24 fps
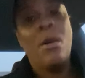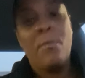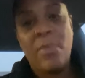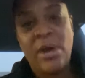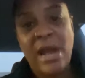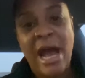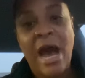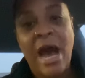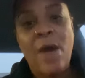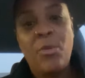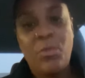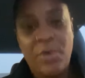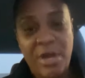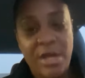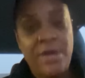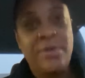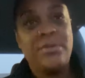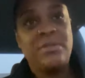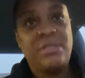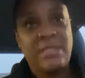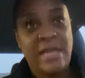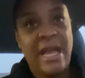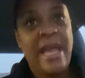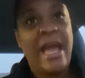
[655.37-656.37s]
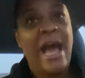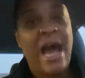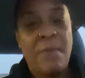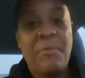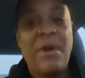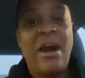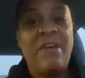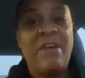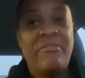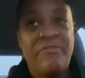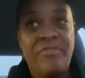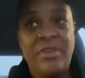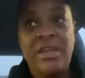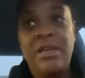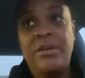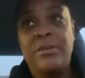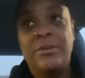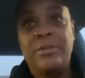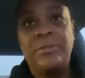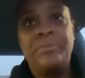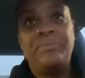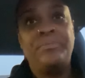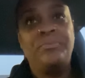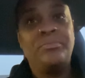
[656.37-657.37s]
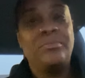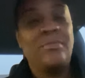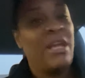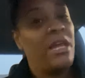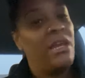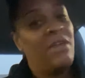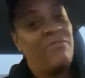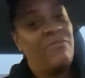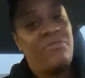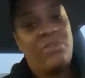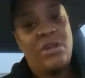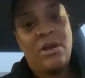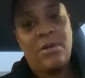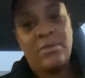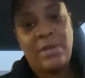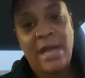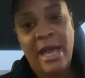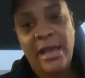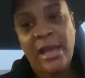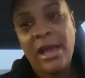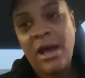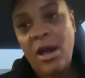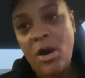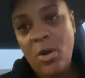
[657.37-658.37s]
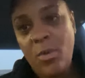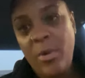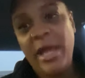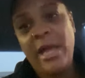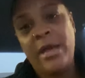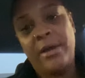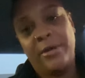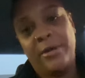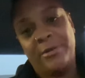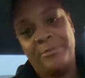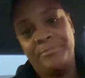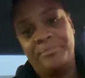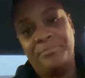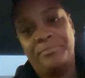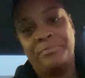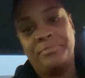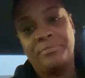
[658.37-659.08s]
But I will say how I feel. And if you don't like it, oh well.